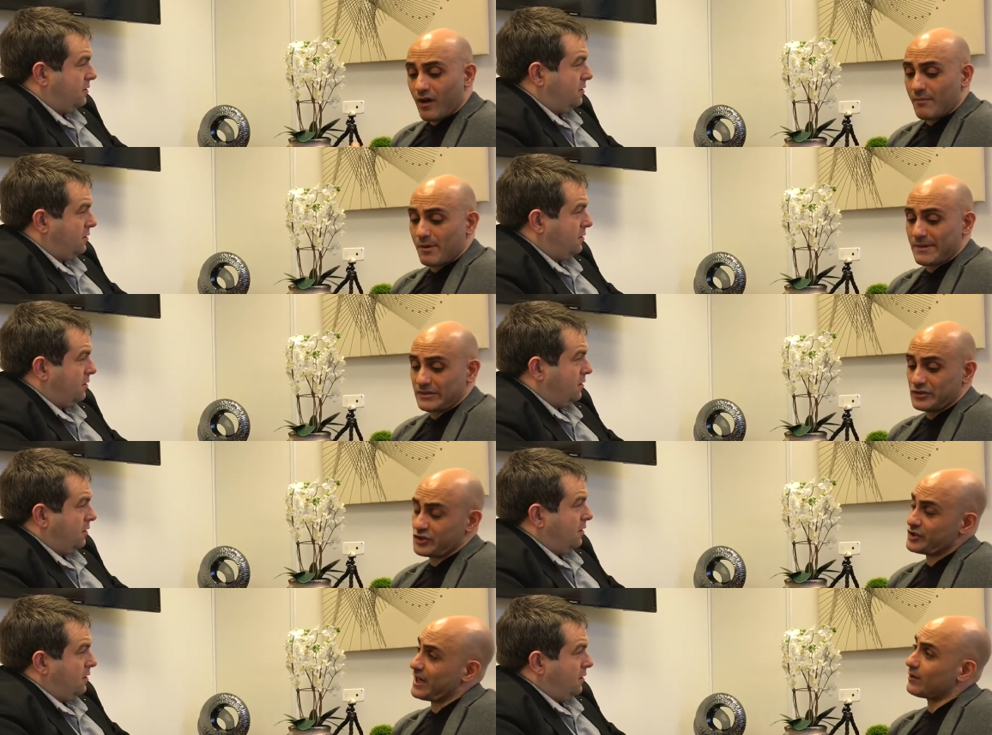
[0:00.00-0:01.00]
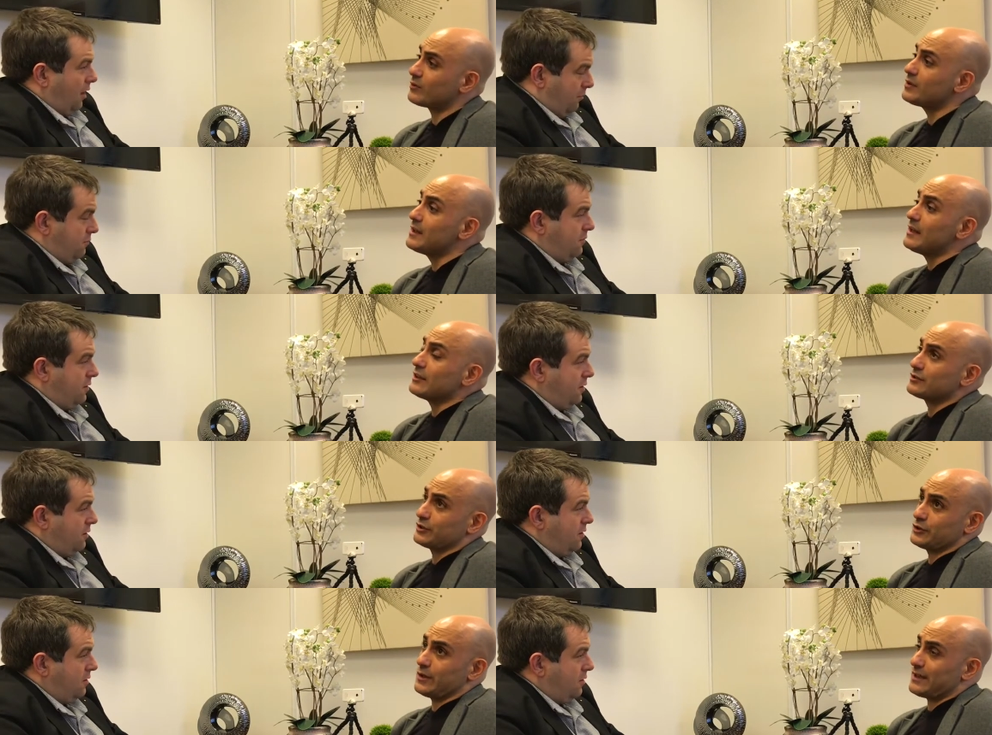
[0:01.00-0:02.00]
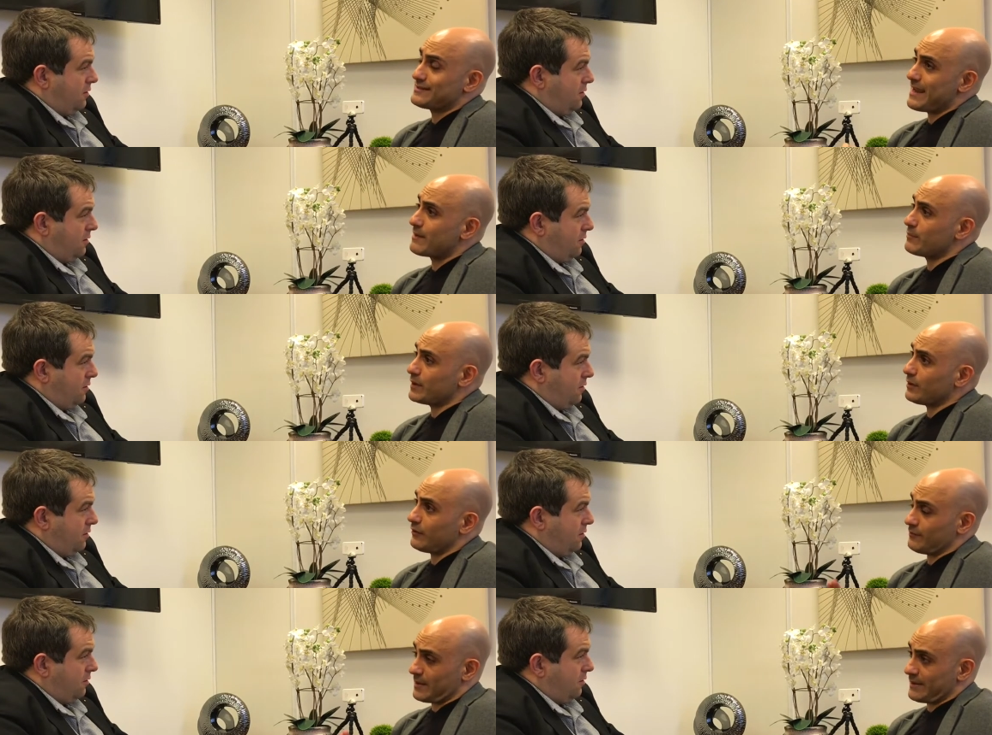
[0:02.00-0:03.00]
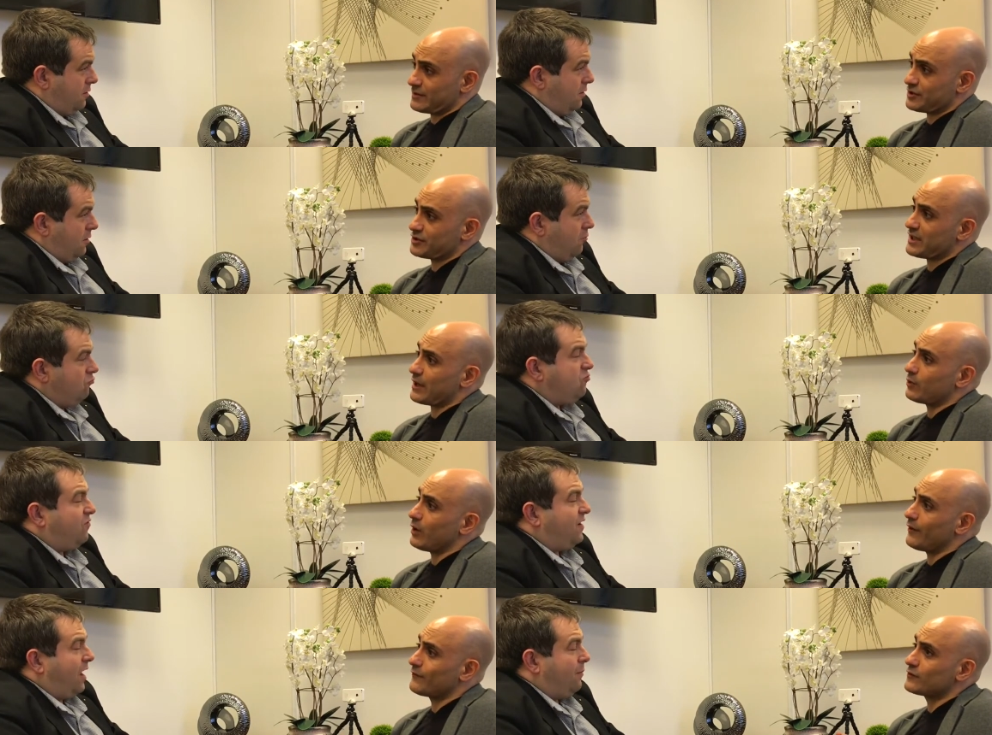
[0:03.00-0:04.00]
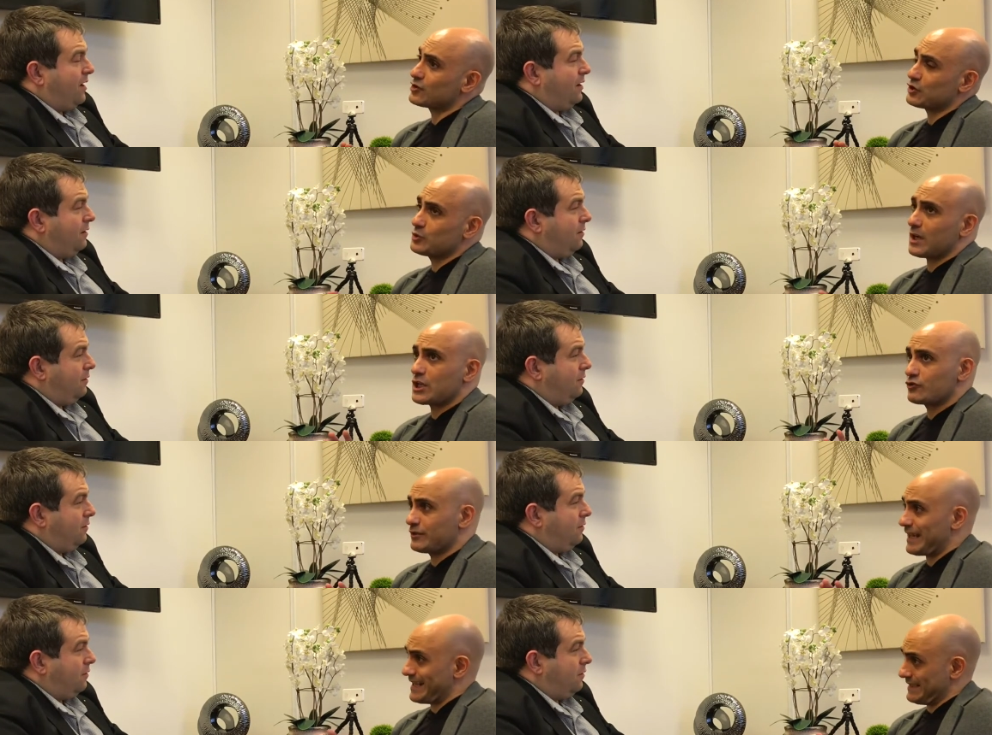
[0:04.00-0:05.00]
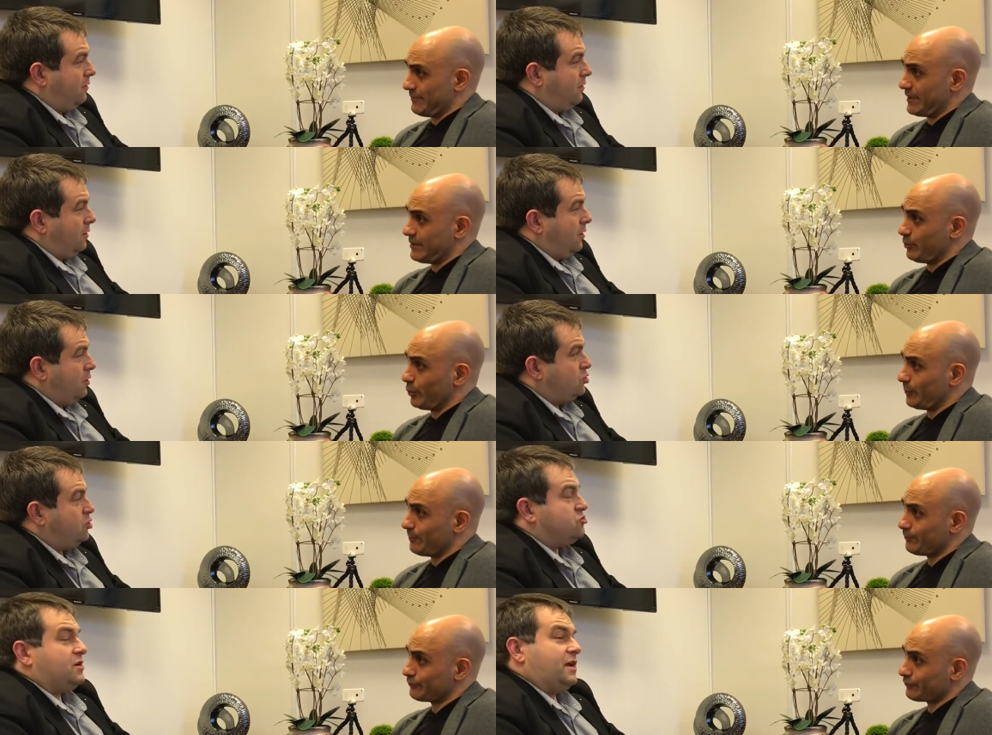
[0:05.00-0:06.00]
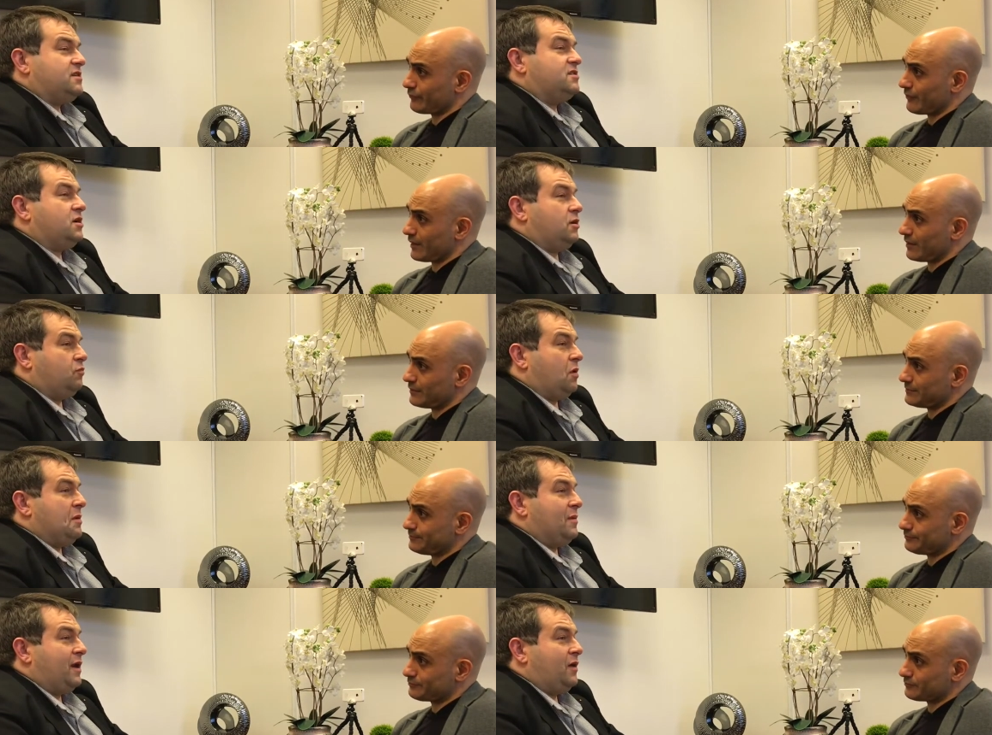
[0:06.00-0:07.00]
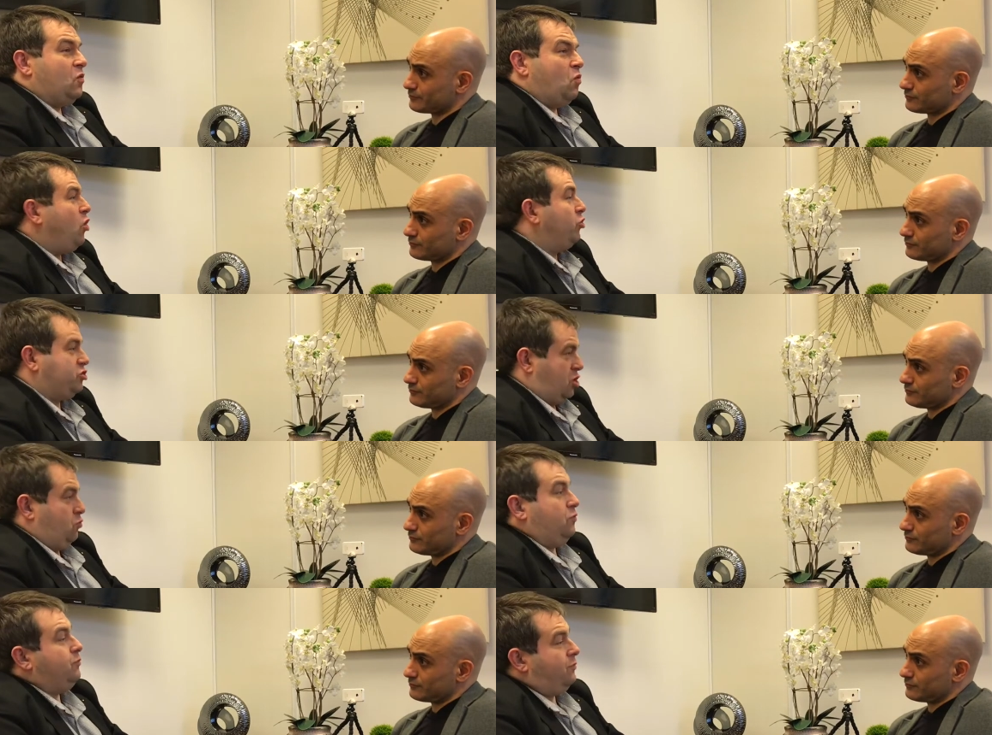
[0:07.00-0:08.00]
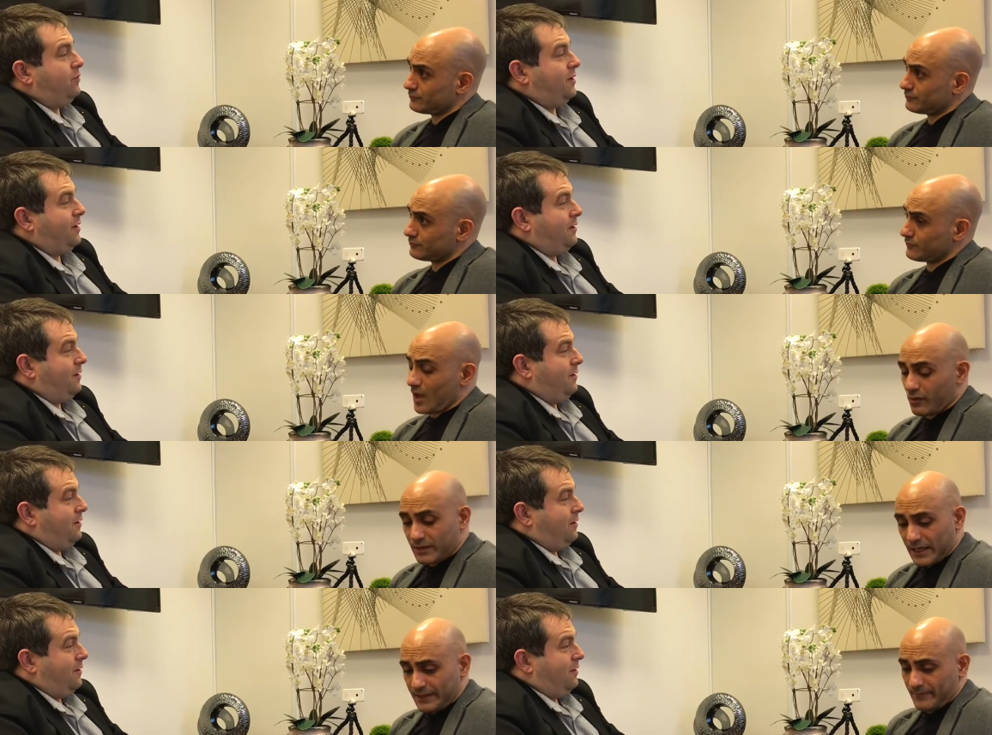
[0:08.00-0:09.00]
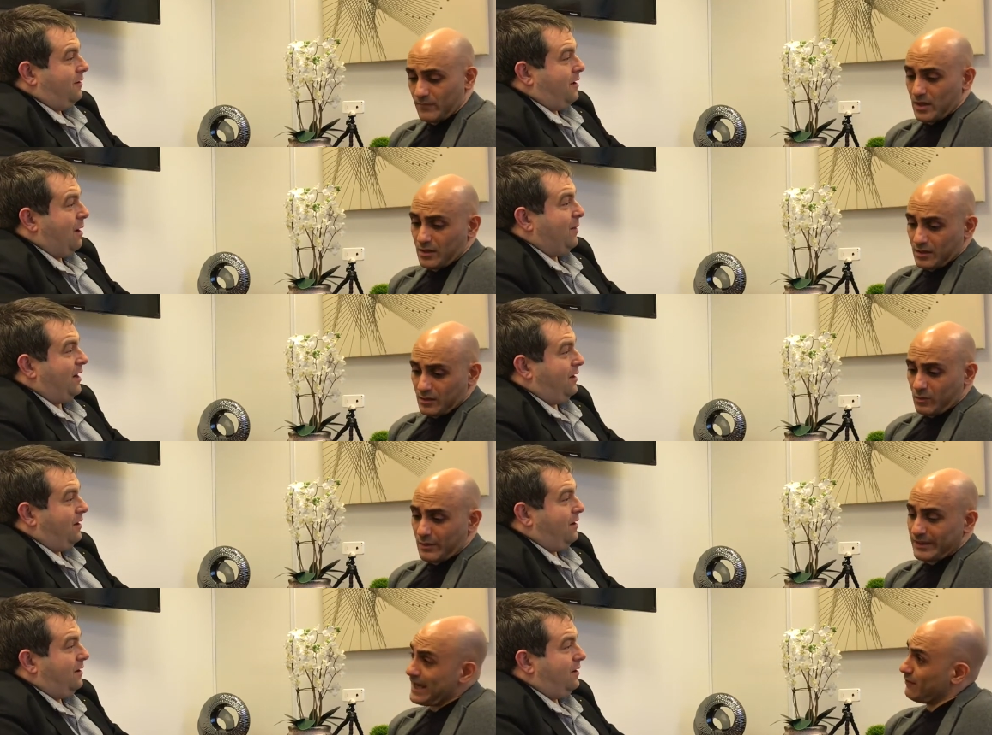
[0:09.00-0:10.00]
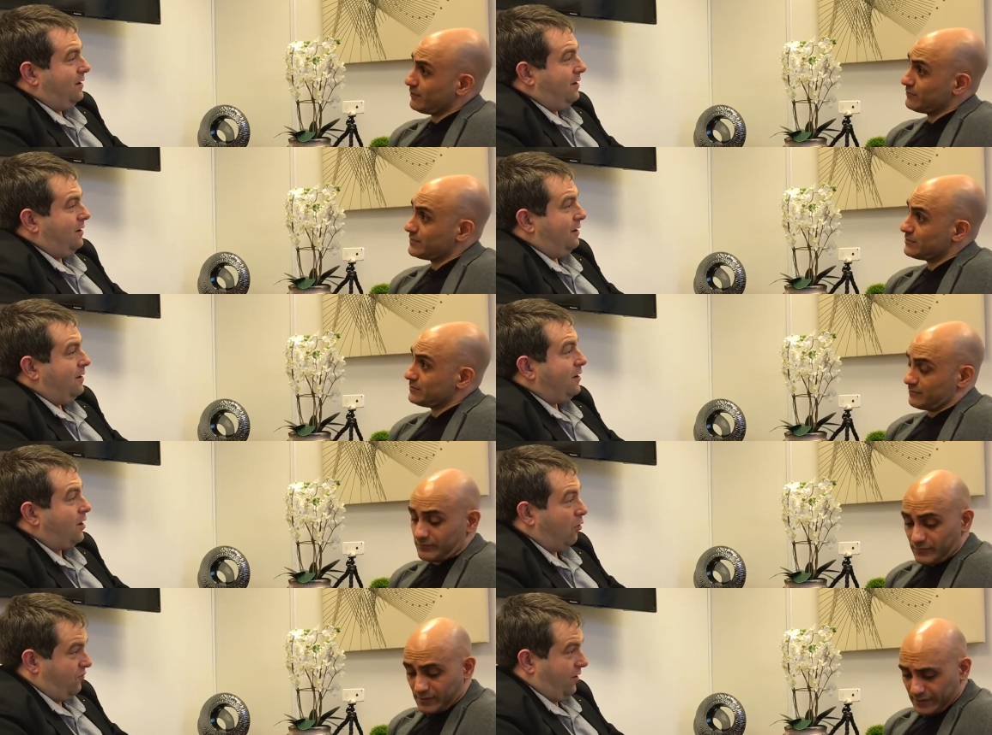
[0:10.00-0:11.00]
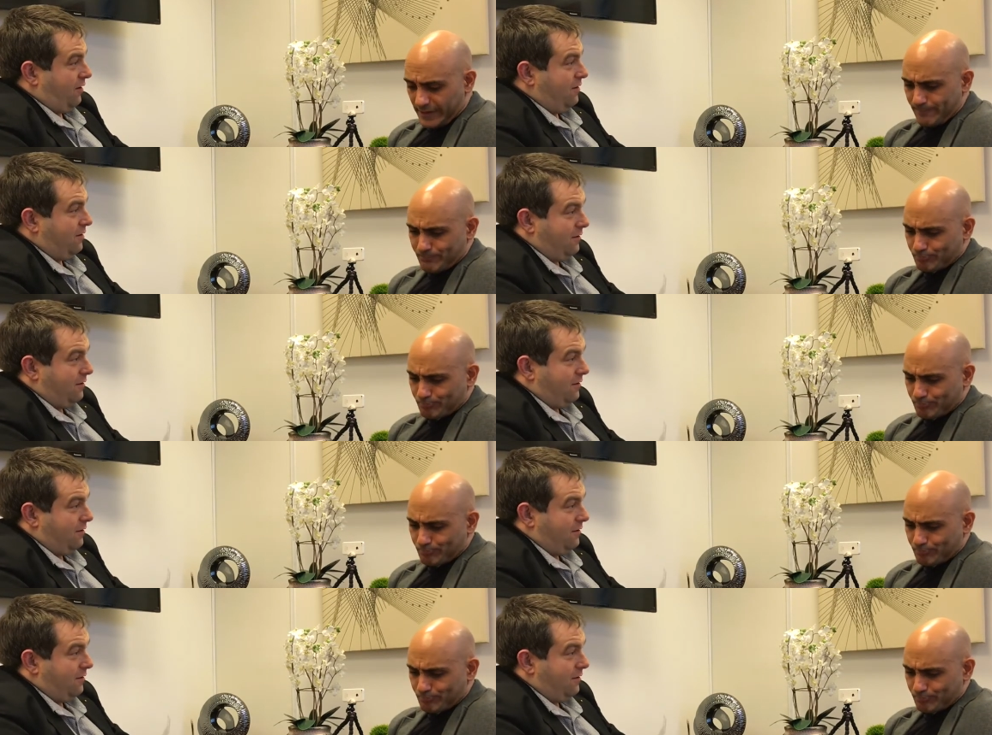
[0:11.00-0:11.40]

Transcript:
Speaker 1: via my Messenger channel. Yeah. To a segment of my Messenger channel. Roughly how many? Two hundred and eighty people. Two
Speaker 2: hundred and eighty. So probably one or two. Okay. How many? Why don't we count them? Go for it. Yeah.